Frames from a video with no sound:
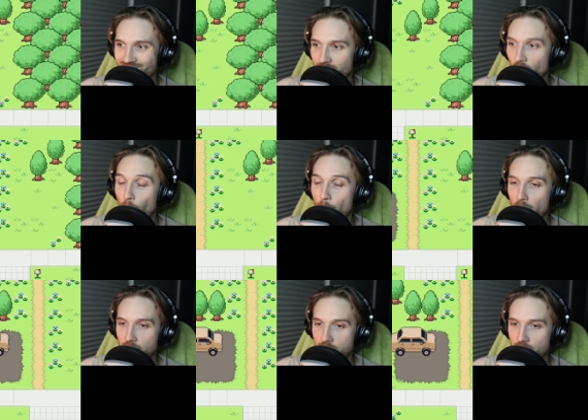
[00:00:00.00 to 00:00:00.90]
Oh,
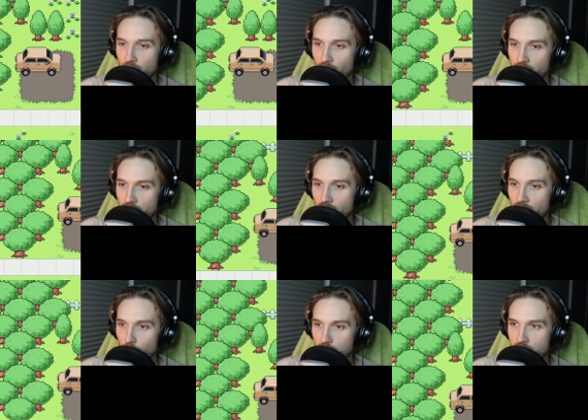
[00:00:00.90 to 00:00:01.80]
mailbox out front and the
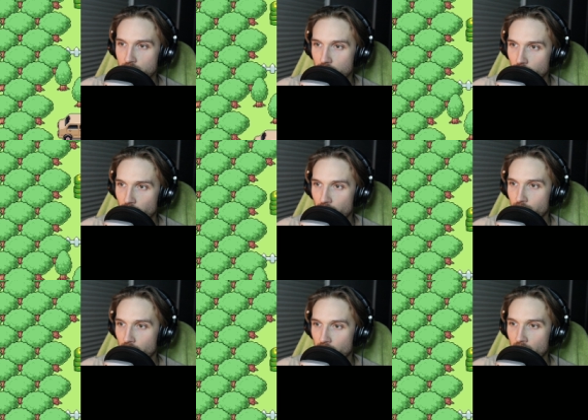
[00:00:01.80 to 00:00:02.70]
hoops. Great.
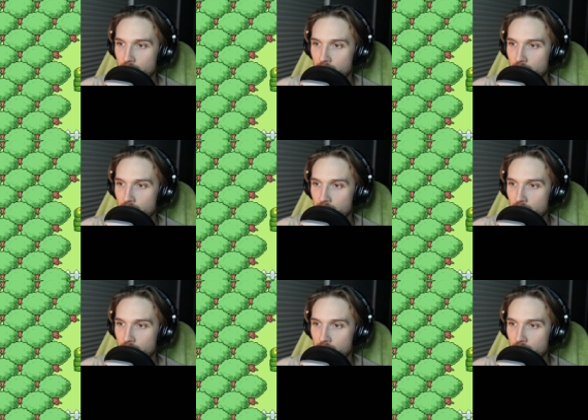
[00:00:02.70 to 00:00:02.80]
Fuck yeah.